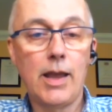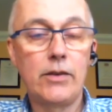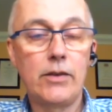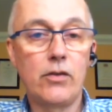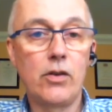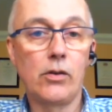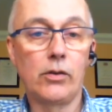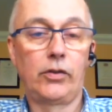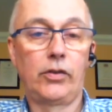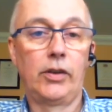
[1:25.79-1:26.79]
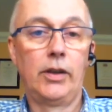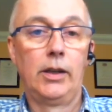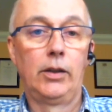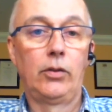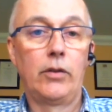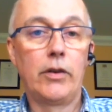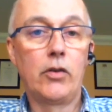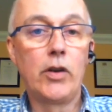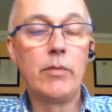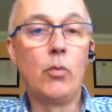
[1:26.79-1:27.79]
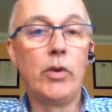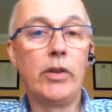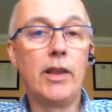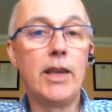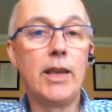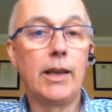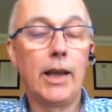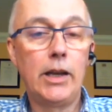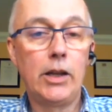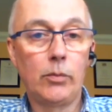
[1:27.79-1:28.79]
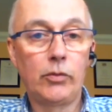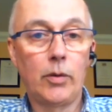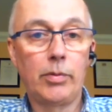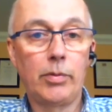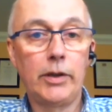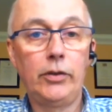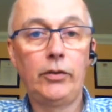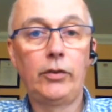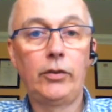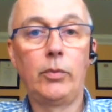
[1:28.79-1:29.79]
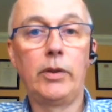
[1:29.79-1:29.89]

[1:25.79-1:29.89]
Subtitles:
and got sort of agreement with the helicopter operators,